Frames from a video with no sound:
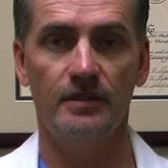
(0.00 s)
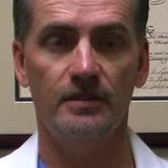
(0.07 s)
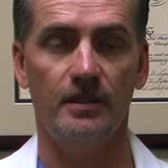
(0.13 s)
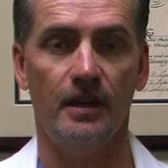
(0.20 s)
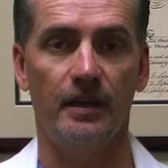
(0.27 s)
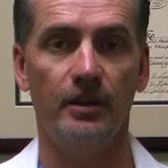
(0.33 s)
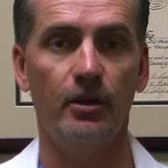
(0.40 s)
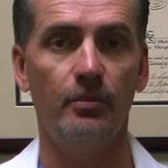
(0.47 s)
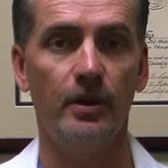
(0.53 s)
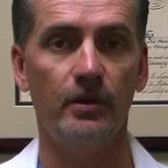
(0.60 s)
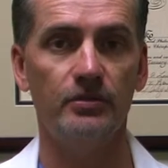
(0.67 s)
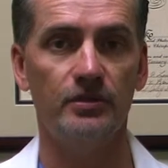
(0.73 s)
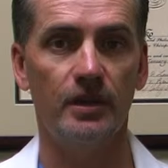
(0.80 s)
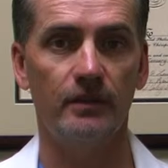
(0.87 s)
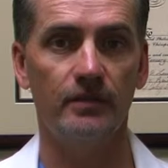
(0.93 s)
Now I know
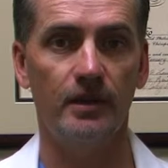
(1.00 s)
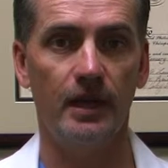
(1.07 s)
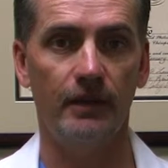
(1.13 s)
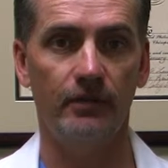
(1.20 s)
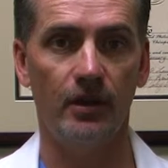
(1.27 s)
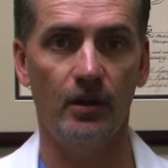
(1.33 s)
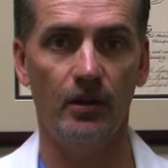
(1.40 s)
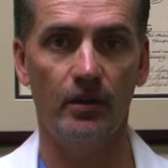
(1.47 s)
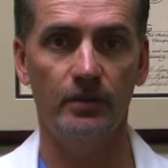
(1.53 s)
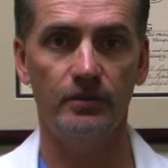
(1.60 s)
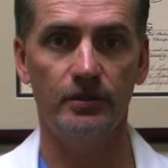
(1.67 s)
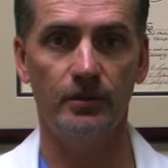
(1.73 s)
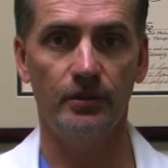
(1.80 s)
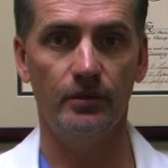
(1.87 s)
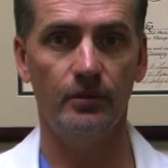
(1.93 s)
most of you have gone
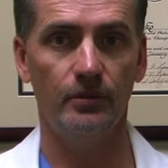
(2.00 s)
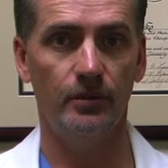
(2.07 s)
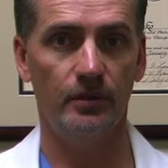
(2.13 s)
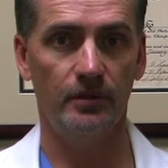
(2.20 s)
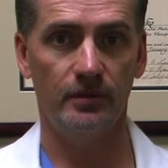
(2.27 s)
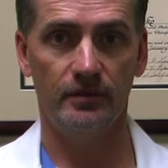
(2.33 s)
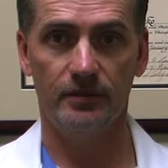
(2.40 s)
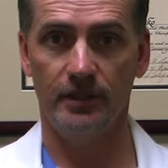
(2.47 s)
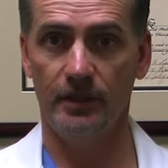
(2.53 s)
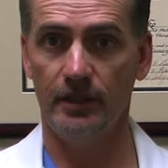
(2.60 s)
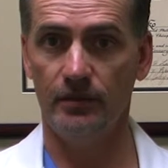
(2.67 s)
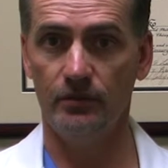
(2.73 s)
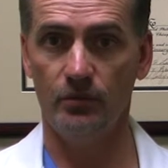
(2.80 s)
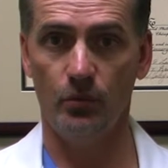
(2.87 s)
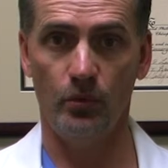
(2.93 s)
to
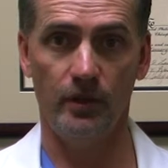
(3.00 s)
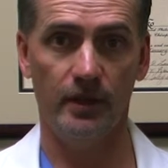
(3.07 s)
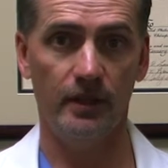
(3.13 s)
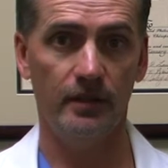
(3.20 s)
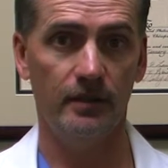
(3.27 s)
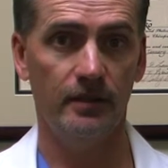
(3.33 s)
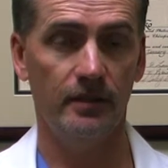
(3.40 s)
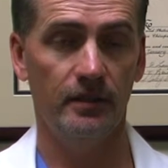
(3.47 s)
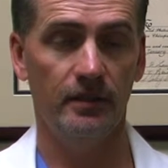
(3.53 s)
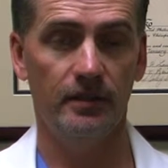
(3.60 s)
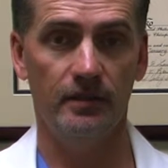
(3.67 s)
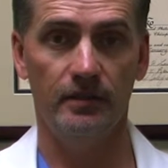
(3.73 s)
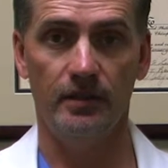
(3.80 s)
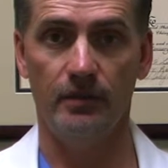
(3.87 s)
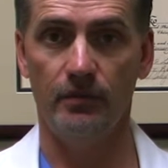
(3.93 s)
10, 20
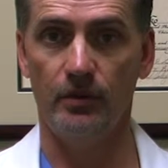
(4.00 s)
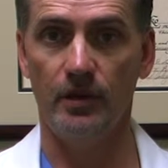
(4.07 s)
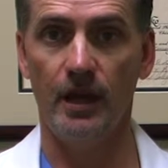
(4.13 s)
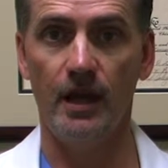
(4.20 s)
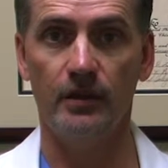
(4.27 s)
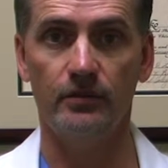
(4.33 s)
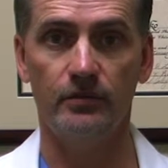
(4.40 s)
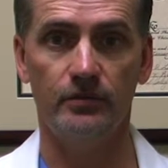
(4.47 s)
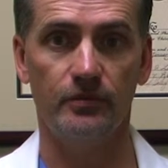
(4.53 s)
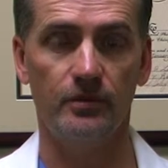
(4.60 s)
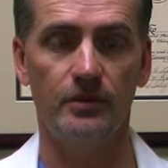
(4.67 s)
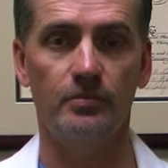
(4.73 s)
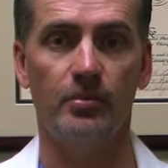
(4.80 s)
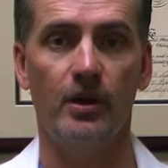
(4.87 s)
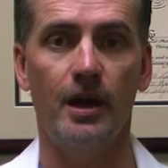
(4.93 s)
different doctors for
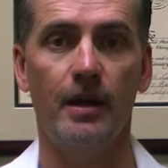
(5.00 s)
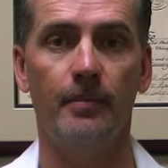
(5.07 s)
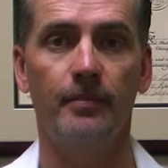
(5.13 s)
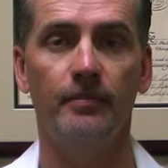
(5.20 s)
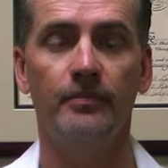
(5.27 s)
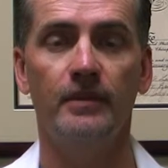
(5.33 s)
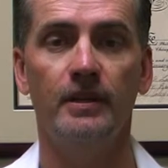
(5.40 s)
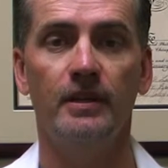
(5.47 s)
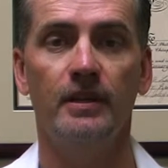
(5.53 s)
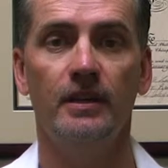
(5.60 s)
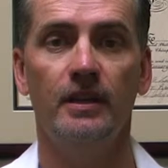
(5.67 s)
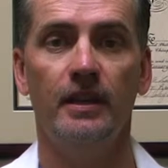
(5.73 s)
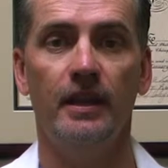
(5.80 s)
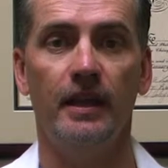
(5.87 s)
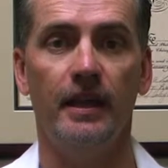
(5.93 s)
this problem,
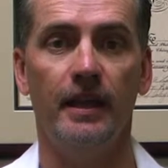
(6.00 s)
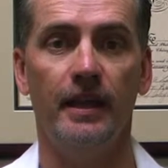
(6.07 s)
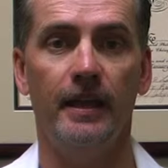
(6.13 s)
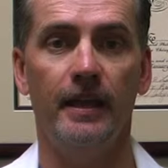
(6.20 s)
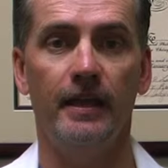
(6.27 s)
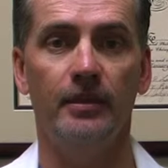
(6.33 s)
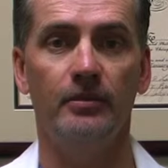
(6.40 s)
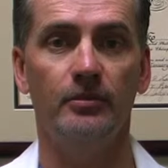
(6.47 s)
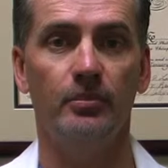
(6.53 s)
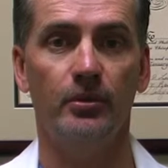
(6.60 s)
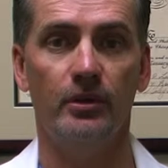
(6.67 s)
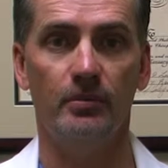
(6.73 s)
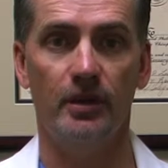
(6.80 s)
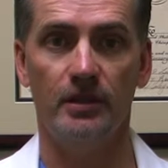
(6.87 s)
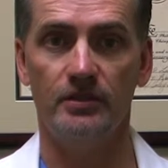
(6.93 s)
and
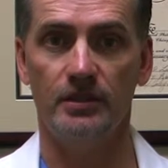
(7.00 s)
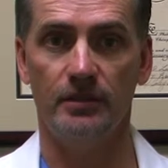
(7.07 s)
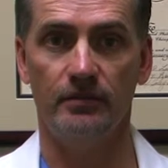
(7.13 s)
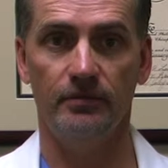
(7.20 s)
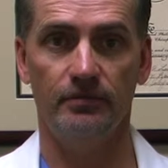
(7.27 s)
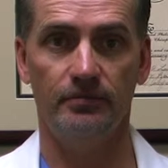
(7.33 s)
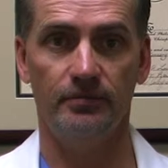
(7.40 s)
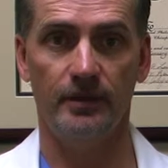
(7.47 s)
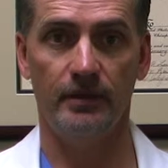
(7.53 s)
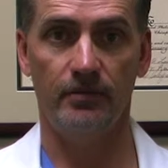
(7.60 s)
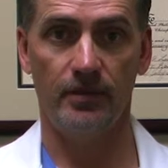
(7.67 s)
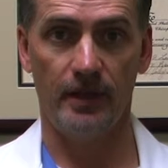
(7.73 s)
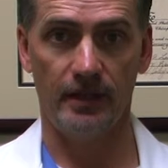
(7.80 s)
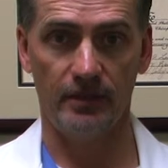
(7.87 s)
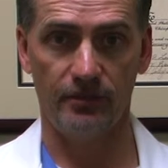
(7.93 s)
pretty much
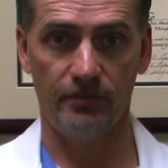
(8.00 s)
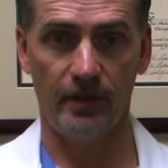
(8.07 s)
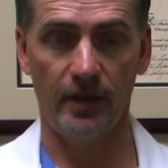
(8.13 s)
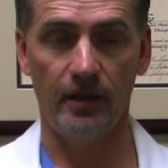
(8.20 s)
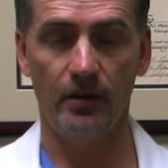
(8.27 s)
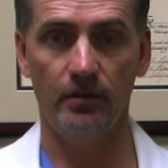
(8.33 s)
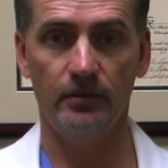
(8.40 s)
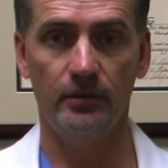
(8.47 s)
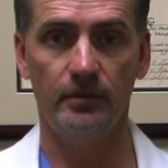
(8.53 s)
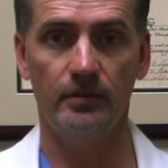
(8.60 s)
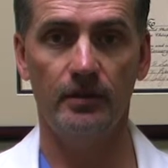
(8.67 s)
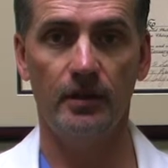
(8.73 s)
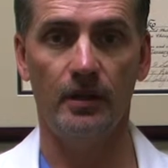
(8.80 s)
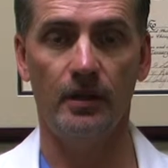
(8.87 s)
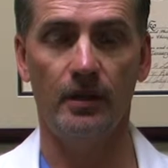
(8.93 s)
everything has failed,
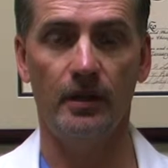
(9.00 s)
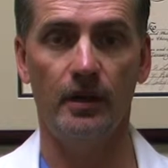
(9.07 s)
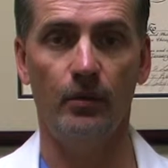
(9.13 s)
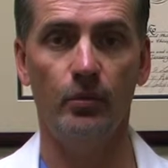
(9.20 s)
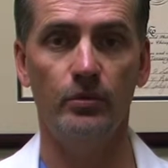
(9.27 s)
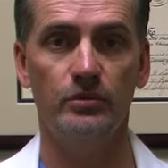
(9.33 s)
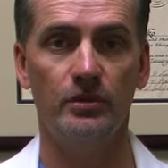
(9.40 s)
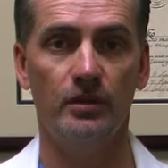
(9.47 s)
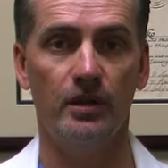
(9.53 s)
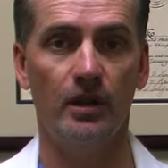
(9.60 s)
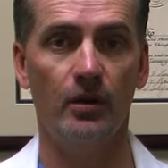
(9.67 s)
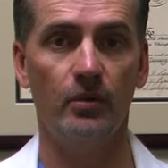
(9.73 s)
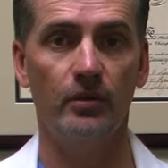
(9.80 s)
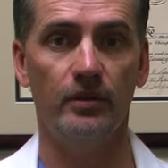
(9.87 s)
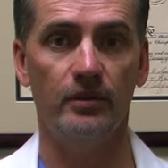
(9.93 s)
and I want you to
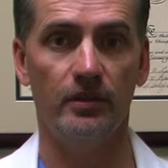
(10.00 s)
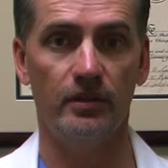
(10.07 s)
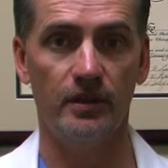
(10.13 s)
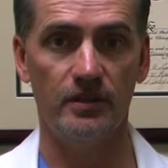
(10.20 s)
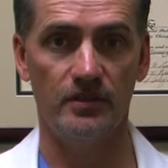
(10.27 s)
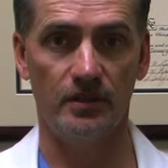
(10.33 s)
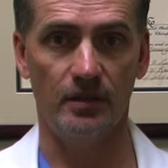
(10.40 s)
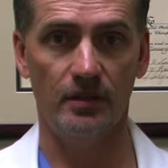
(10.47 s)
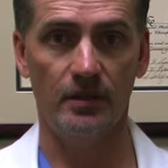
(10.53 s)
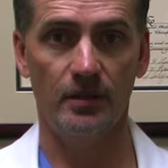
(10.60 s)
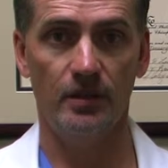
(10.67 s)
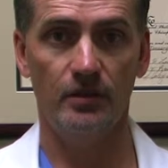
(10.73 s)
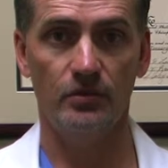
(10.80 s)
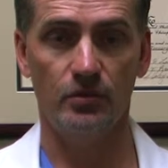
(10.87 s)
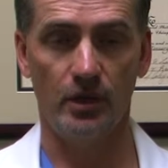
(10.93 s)
know that there is a
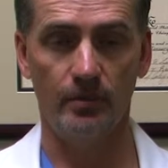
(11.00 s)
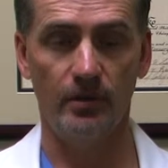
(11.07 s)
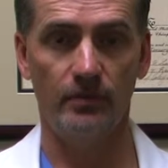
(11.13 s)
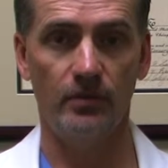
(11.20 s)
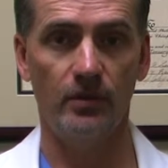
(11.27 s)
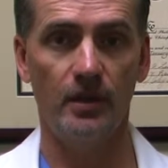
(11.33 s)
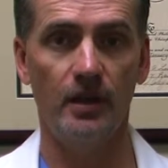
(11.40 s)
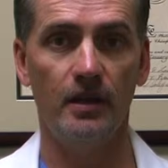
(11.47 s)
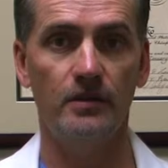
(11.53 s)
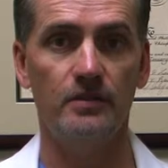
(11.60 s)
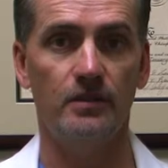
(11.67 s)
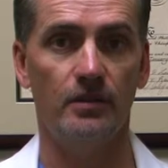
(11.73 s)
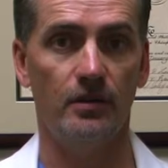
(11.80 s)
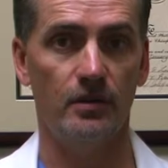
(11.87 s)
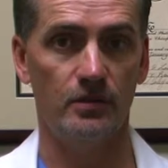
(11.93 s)
treatment for this
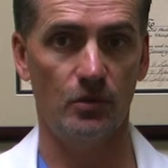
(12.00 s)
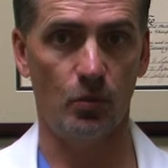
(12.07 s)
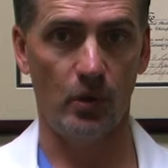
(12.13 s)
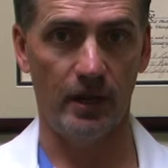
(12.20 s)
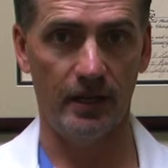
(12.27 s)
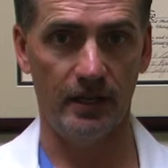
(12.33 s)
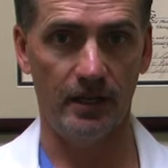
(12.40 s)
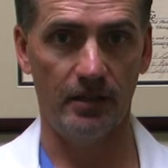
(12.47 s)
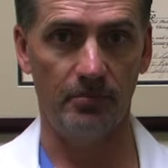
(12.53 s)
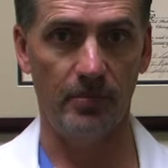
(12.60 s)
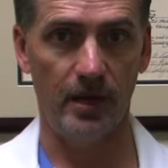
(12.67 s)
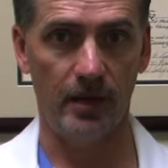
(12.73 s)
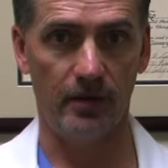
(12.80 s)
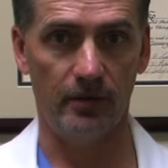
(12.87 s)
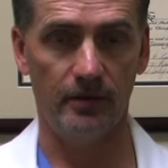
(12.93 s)
and there is a way to get
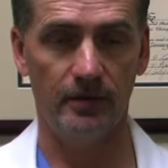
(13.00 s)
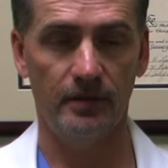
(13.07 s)
better.